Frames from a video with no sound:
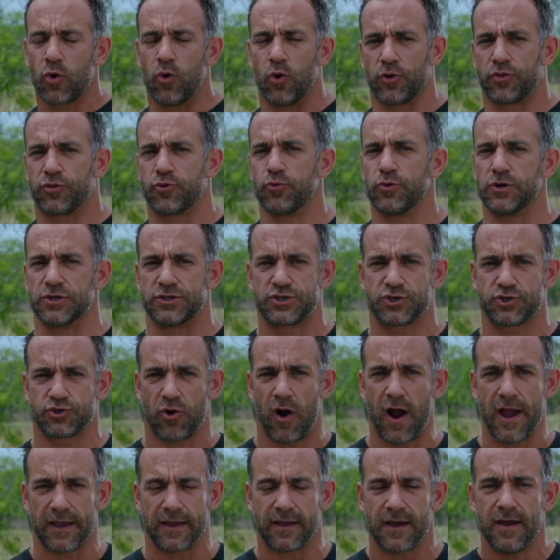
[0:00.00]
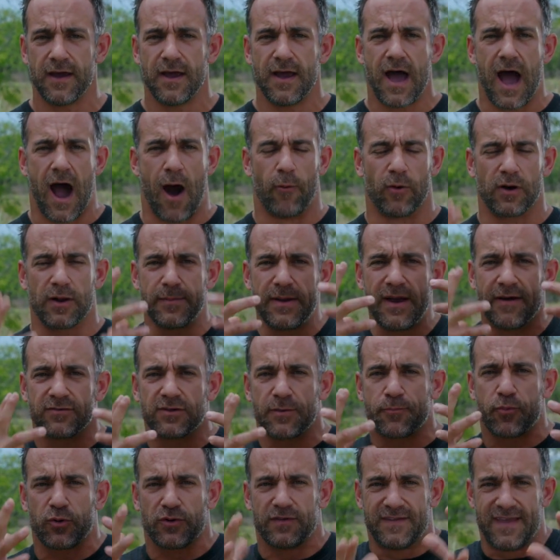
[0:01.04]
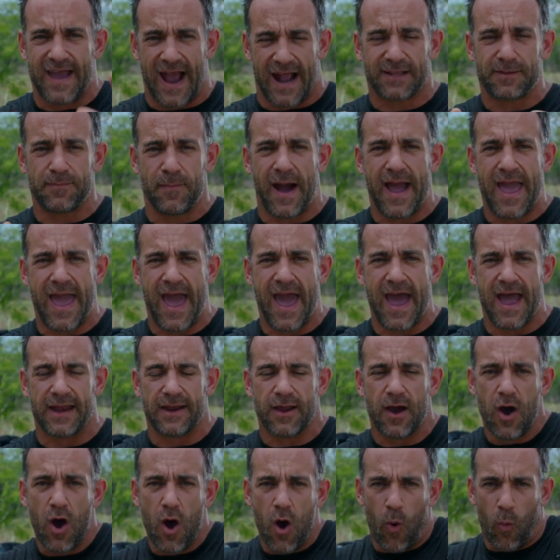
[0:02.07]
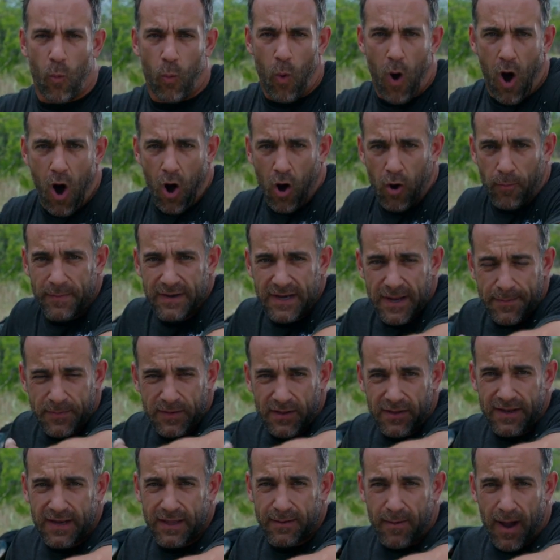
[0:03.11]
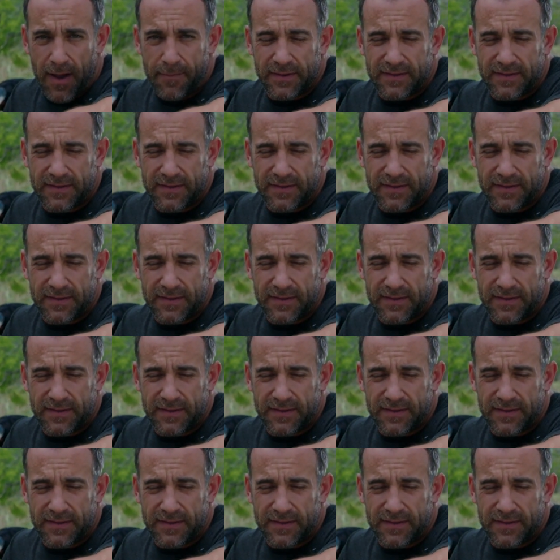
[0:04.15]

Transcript: or through a strike, I want to be able to protect my head while manipulating my